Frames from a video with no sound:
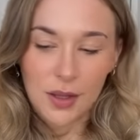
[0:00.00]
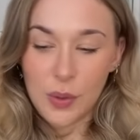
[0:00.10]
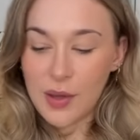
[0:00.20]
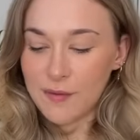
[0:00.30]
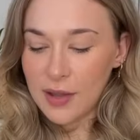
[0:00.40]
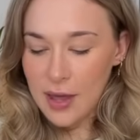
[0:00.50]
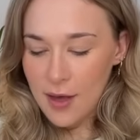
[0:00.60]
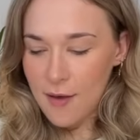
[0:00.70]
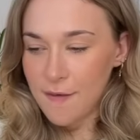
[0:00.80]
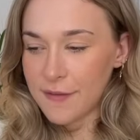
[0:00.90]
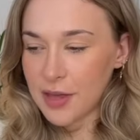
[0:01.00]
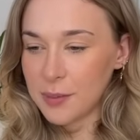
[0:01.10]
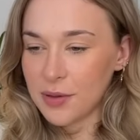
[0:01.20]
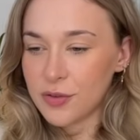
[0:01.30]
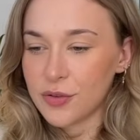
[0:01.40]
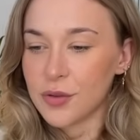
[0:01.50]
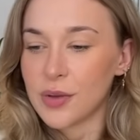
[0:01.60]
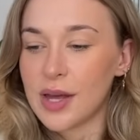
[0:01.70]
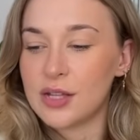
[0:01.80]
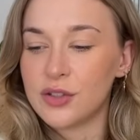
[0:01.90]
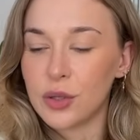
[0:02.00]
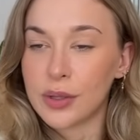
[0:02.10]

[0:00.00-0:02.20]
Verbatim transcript: You have love coming through as your